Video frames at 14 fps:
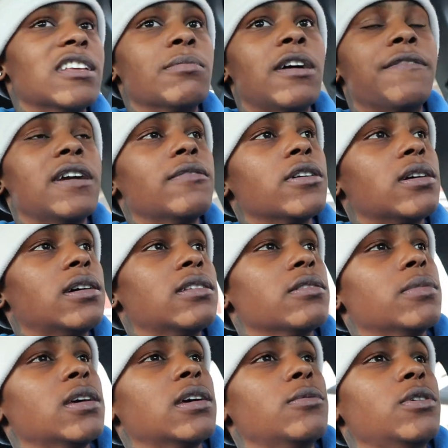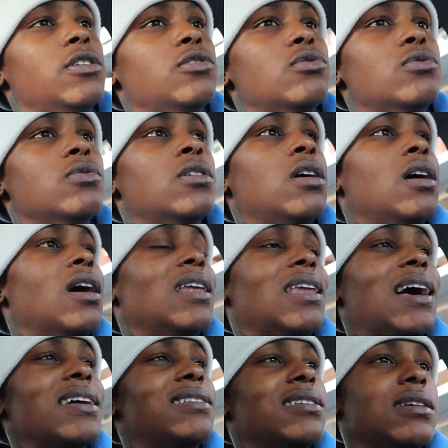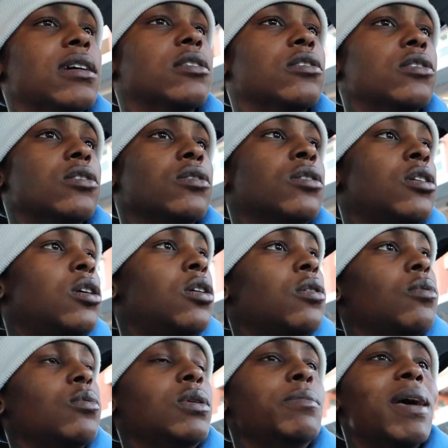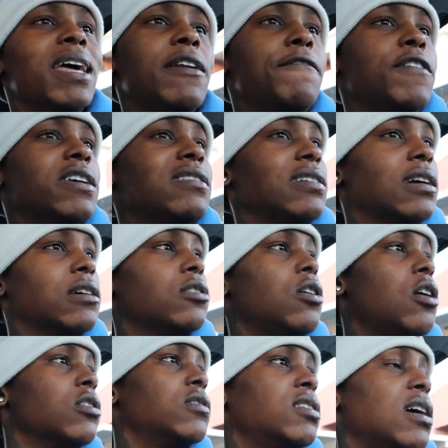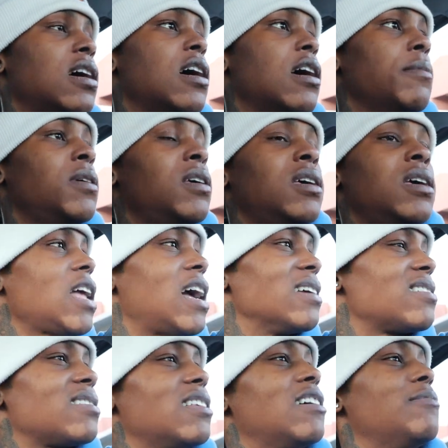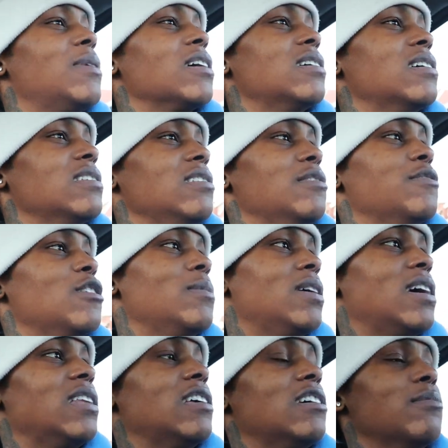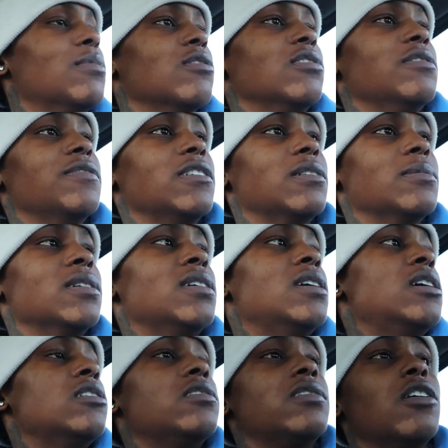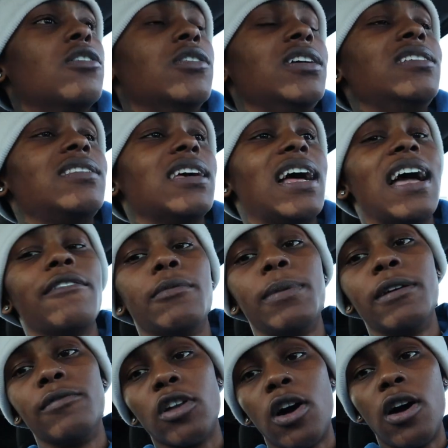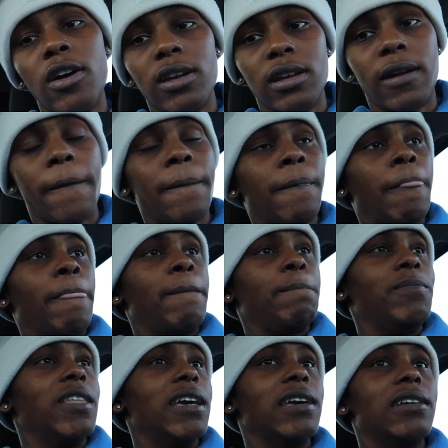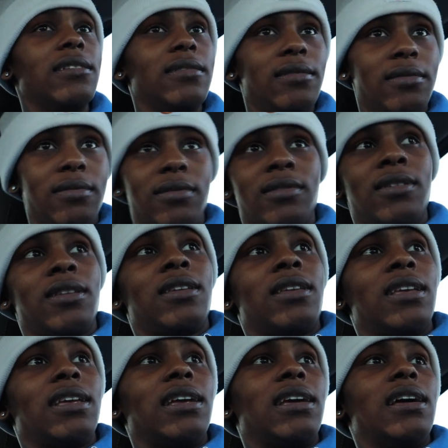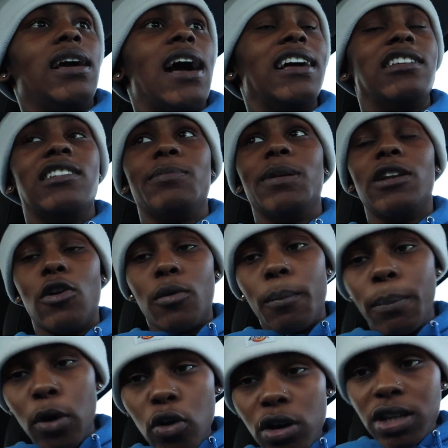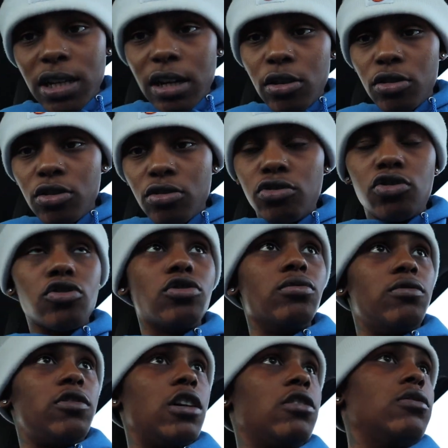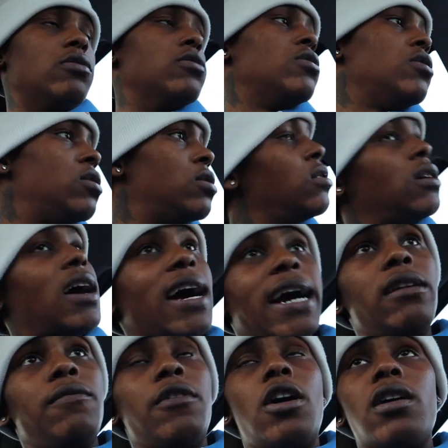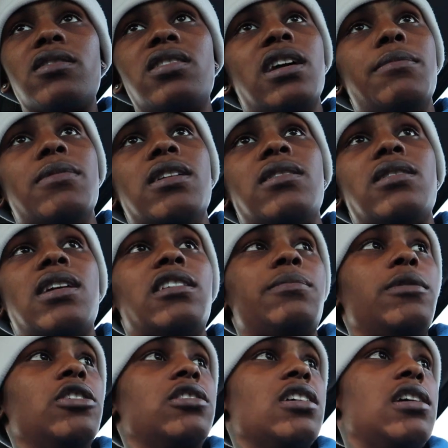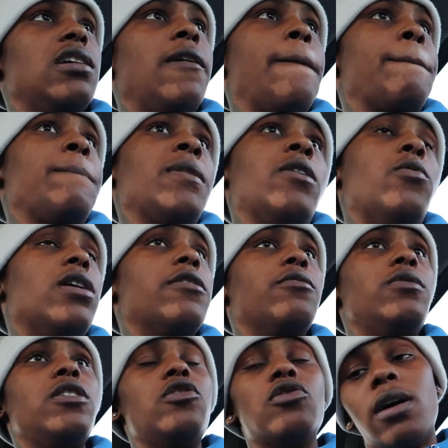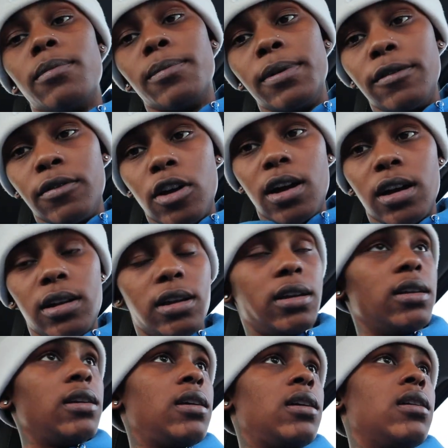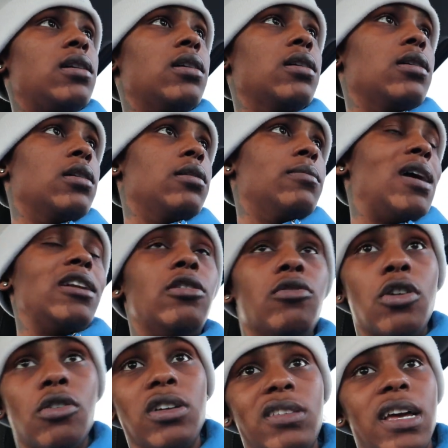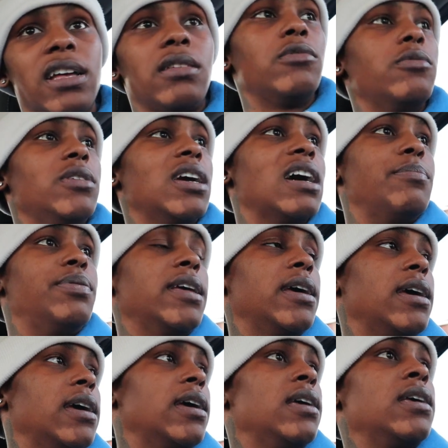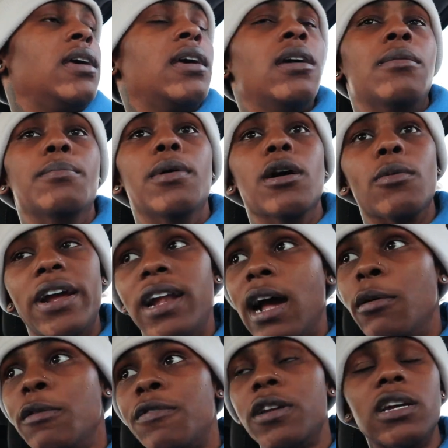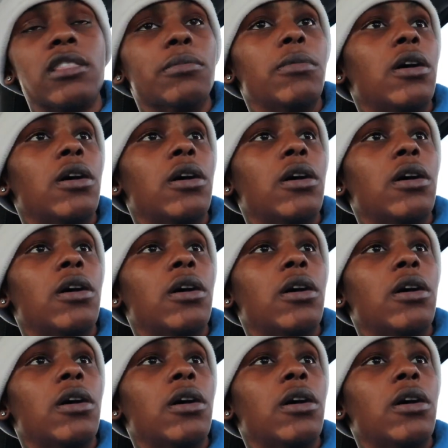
that's my favorite cousin, man. We do a lot together. We manifest together all the time. I just love my cousin, you feel me? I love her. you feel me? So he said I haven't been vlogging that I just been on bullshit on YouTube. So I got a vlog today, man. Today's birthday. Whatever we do, I'm gonna be vlogging it. Um, I don't know exactly what we got planned, but right now we finna hit the